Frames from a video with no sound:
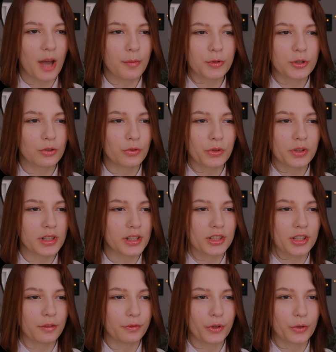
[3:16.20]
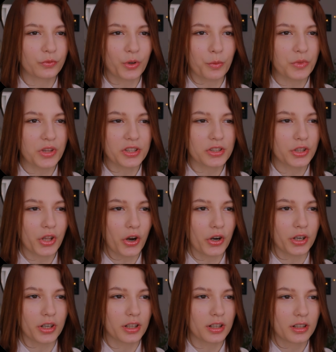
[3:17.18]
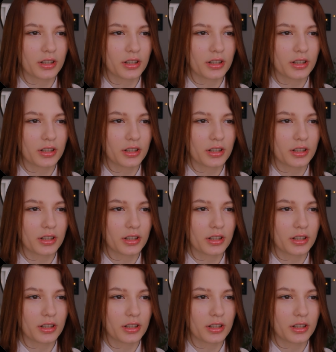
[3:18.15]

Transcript: The sales are different from the start,